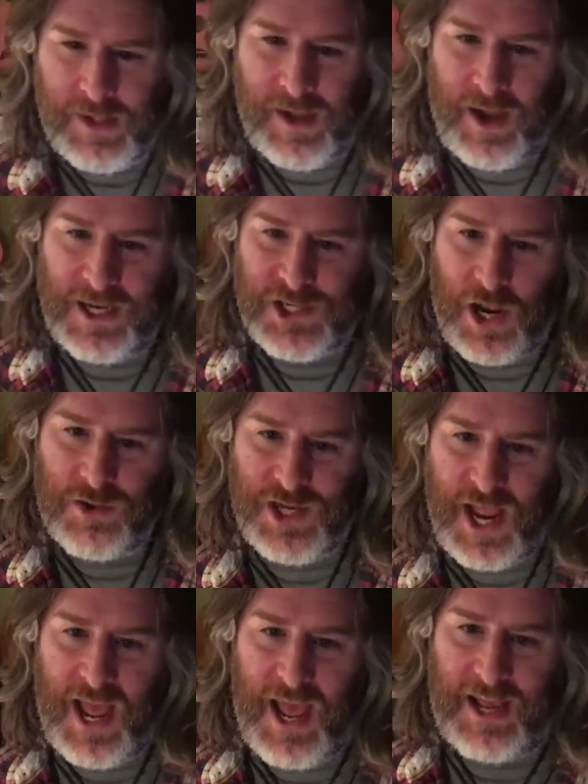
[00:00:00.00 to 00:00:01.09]
Hi, Joe
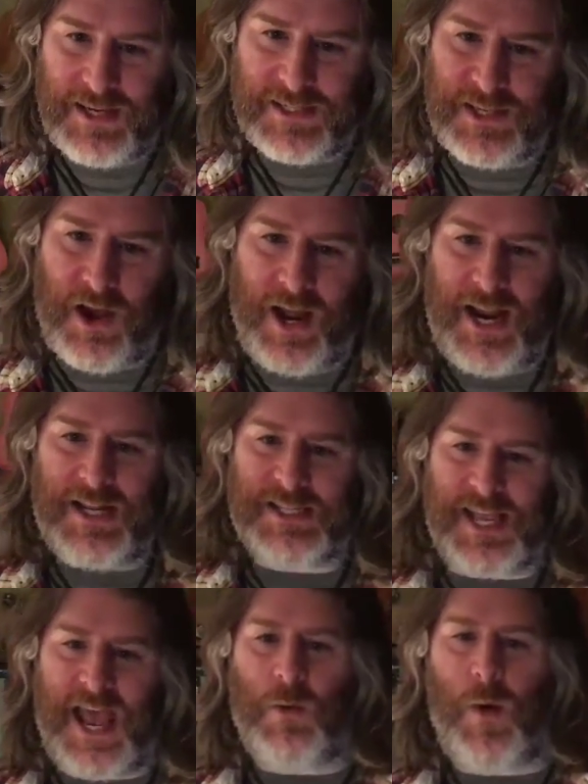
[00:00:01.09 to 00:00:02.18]
Jenks. 9 out of
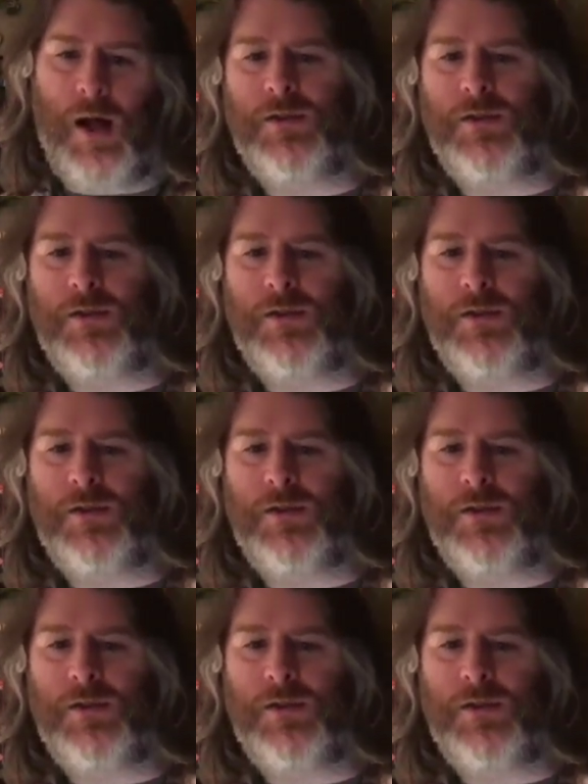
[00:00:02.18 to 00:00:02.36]
10. Well